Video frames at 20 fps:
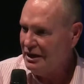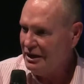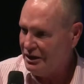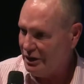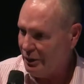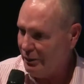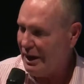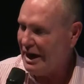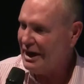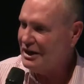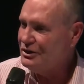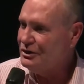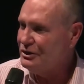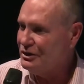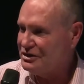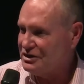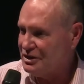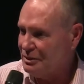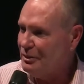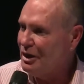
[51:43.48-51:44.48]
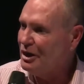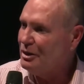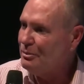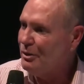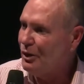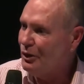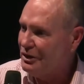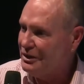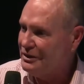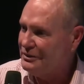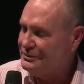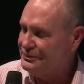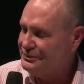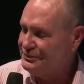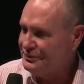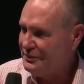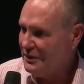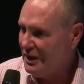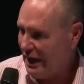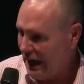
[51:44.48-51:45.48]
now I know tomorrow morning
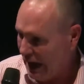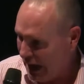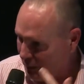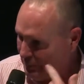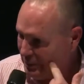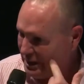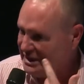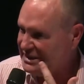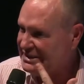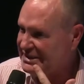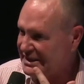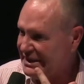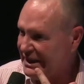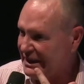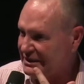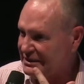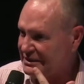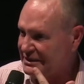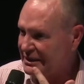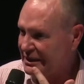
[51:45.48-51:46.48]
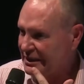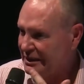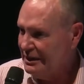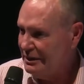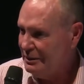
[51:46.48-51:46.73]
I'll be in tears